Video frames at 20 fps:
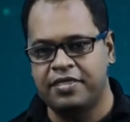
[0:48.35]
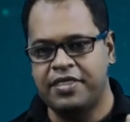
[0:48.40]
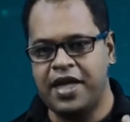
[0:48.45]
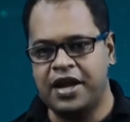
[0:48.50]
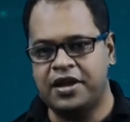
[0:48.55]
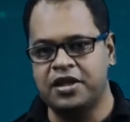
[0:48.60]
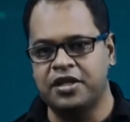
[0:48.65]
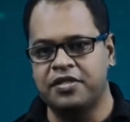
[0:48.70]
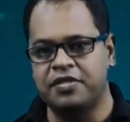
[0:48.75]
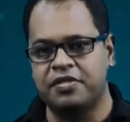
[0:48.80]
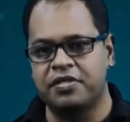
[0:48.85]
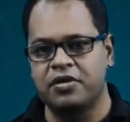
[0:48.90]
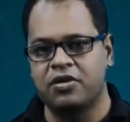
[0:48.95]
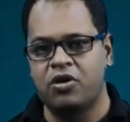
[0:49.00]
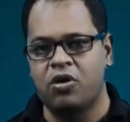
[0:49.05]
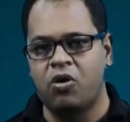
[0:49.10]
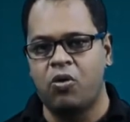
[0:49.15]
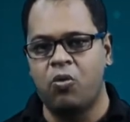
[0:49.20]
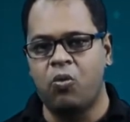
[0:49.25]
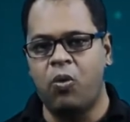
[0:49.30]
that is,
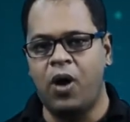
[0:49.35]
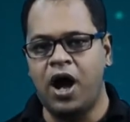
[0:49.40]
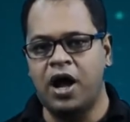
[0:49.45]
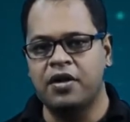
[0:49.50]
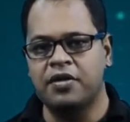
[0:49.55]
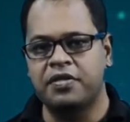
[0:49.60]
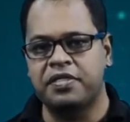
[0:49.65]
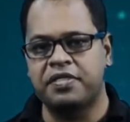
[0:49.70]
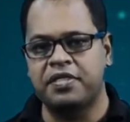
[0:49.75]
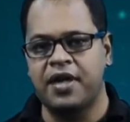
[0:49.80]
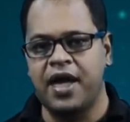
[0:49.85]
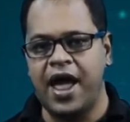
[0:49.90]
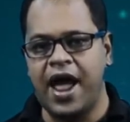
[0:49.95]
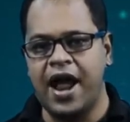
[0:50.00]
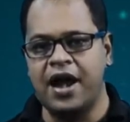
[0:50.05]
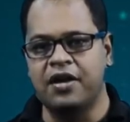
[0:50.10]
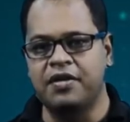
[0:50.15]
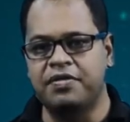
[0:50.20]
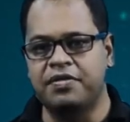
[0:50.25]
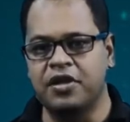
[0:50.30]
ones
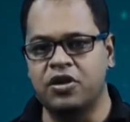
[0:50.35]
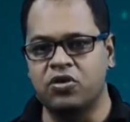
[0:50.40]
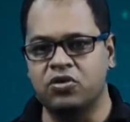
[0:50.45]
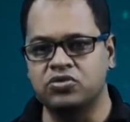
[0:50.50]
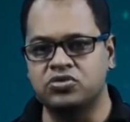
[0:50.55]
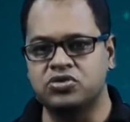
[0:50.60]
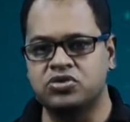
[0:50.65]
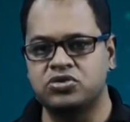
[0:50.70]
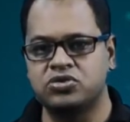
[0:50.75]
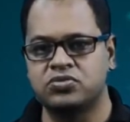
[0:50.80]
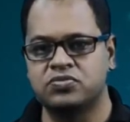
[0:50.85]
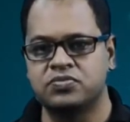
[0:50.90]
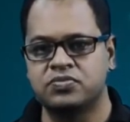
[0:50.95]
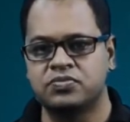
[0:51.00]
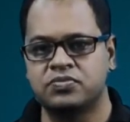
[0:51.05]
and zeros.